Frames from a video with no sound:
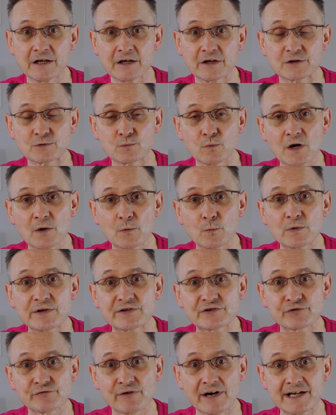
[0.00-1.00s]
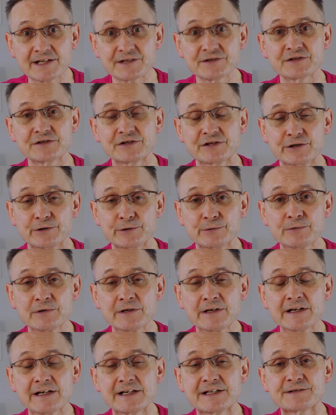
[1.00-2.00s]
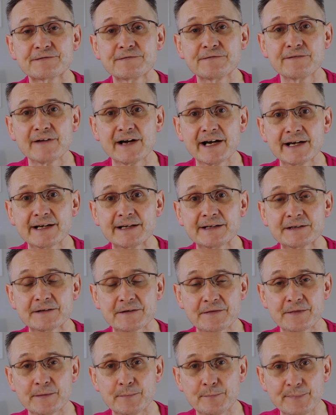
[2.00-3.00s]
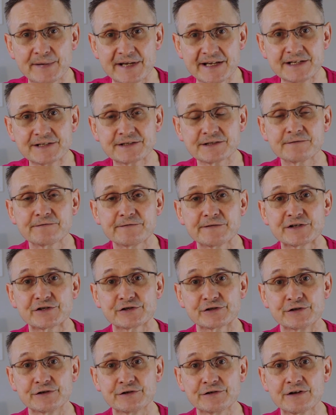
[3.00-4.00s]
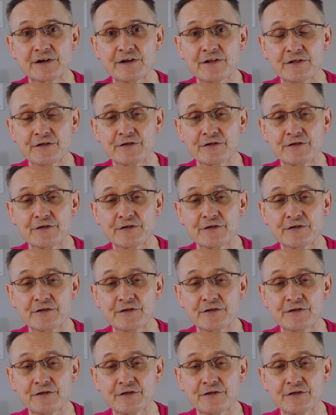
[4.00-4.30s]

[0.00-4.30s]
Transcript: Because what we're trying to do is find the piece of vision